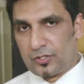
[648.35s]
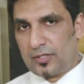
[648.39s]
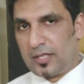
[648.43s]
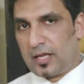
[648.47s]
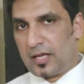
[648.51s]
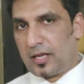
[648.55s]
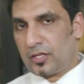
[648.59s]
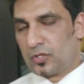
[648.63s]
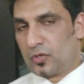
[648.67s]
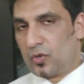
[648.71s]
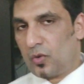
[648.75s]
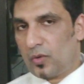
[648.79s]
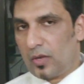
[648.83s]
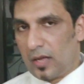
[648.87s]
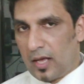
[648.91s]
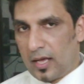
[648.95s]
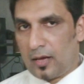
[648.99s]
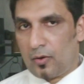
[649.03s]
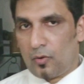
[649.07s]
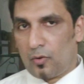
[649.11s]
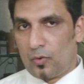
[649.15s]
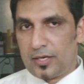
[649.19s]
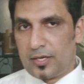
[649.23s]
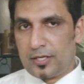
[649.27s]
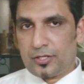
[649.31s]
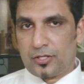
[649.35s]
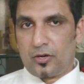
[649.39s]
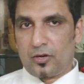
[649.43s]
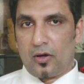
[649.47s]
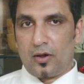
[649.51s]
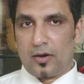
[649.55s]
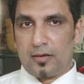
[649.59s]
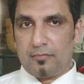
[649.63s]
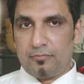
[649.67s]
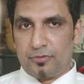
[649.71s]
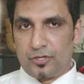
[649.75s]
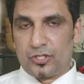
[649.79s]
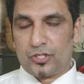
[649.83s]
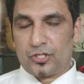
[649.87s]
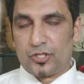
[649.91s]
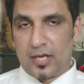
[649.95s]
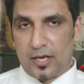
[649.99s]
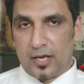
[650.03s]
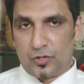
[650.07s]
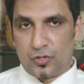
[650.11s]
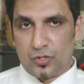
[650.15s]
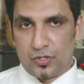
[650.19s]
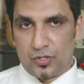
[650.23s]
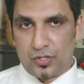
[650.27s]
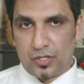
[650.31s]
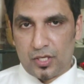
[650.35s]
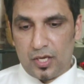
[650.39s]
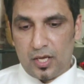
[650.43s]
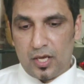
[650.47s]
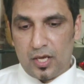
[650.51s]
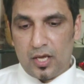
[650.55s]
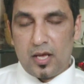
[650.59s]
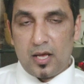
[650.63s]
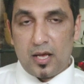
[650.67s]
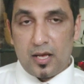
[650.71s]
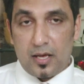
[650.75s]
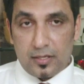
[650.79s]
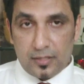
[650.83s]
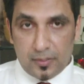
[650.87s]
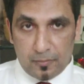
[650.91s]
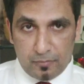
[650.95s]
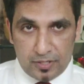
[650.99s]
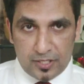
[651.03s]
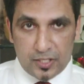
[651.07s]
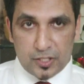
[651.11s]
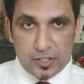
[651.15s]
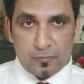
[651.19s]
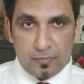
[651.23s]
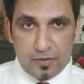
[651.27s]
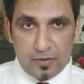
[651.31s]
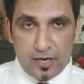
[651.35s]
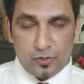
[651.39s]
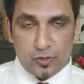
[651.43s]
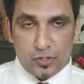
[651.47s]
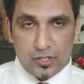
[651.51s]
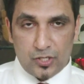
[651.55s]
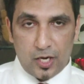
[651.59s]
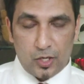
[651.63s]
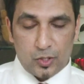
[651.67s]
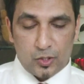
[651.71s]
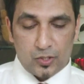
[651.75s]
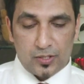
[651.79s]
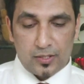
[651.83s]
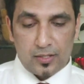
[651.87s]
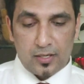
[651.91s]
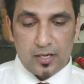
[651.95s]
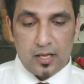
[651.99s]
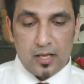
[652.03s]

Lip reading: that is called, I already told you, British accent, the British pronunciation,